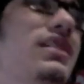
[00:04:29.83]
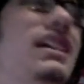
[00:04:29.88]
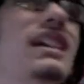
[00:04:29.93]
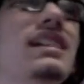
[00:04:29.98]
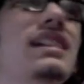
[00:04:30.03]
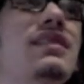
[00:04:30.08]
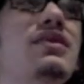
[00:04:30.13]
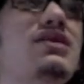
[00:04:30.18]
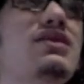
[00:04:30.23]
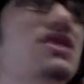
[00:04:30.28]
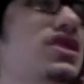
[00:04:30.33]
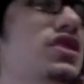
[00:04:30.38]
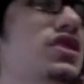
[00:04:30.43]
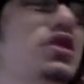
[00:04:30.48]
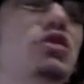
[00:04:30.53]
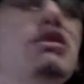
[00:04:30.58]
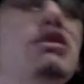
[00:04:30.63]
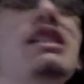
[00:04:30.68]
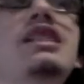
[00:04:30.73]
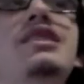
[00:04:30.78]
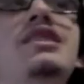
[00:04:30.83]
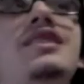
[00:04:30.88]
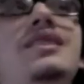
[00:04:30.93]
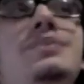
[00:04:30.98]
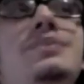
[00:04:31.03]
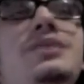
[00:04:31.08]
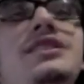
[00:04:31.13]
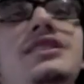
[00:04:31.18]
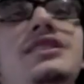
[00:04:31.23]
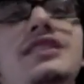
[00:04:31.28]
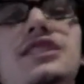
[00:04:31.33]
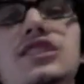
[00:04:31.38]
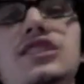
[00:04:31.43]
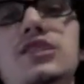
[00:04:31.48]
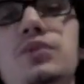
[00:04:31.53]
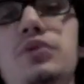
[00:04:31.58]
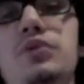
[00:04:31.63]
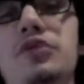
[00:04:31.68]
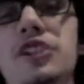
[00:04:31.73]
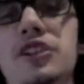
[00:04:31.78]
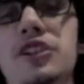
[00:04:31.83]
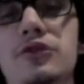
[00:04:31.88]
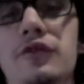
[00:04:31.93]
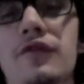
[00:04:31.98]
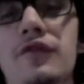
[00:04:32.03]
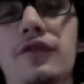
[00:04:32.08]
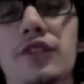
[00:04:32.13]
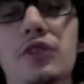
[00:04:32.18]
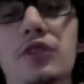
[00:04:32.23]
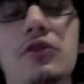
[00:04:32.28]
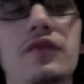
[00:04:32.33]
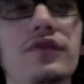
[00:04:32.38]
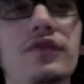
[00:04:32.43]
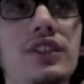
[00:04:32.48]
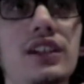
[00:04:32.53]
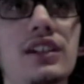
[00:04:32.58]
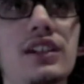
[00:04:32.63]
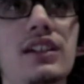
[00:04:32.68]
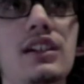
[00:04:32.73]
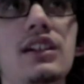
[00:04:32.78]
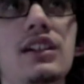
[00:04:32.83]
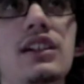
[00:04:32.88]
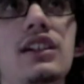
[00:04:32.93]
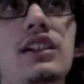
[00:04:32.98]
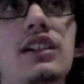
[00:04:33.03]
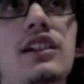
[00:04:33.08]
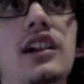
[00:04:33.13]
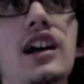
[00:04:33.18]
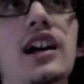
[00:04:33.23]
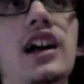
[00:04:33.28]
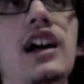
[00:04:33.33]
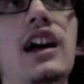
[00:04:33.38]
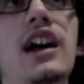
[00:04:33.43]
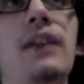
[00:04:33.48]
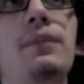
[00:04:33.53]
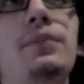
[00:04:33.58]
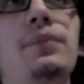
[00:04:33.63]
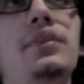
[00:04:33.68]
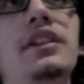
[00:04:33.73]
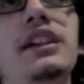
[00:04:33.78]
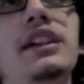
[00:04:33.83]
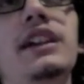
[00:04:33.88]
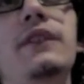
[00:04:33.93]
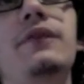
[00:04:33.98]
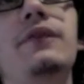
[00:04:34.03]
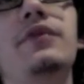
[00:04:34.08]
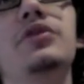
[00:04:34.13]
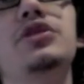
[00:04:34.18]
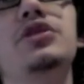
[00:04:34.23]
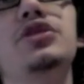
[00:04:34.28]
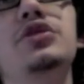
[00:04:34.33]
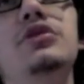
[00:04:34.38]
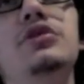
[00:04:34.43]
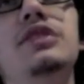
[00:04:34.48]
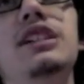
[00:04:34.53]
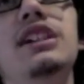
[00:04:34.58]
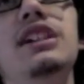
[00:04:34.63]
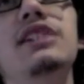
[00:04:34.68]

Yeah, just so that I could see Spoonie's review of it. I played it for 2